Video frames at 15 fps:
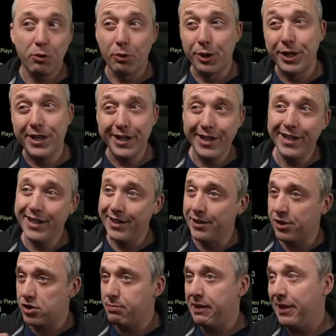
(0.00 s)
We're getting and
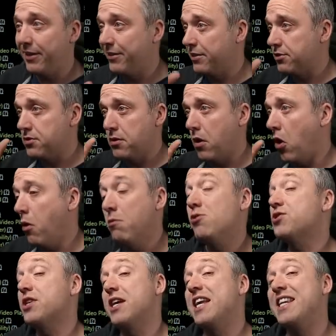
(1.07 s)
expanding this
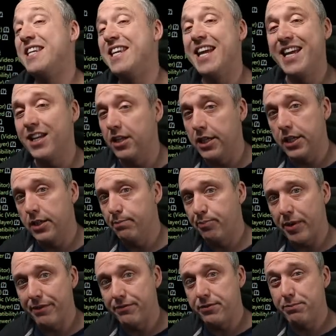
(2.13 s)
almost daily.
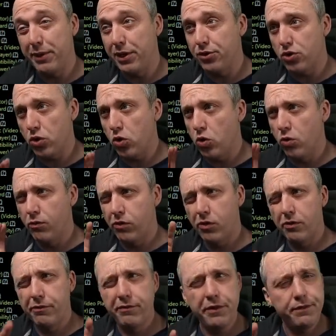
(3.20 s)
I've spent
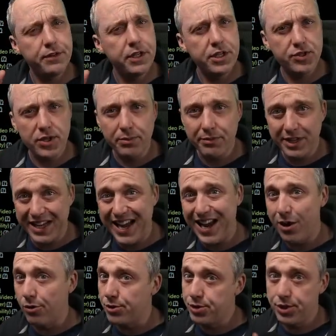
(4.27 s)
over 50 something
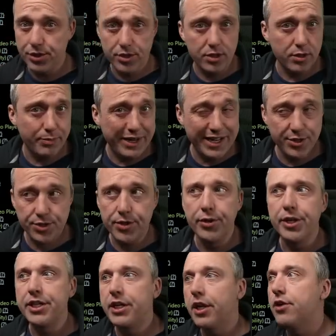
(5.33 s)
hours just in the past
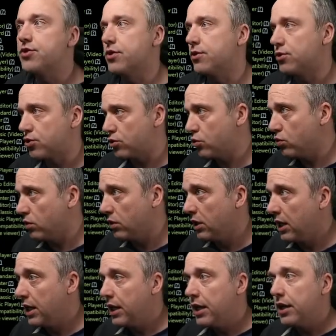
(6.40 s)
30 days on this tool
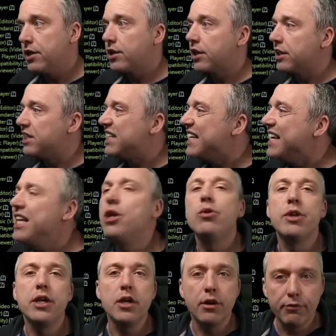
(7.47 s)

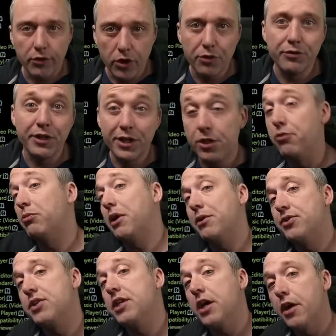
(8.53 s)
continually evolving it. And you've probably
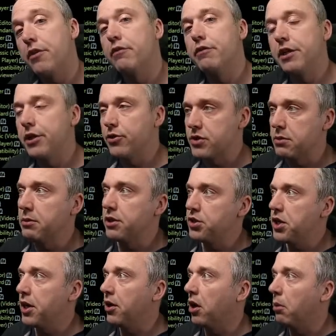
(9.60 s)
seen other videos on my
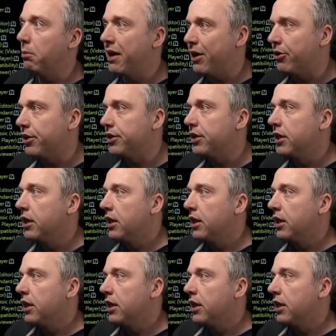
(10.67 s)
channel about it.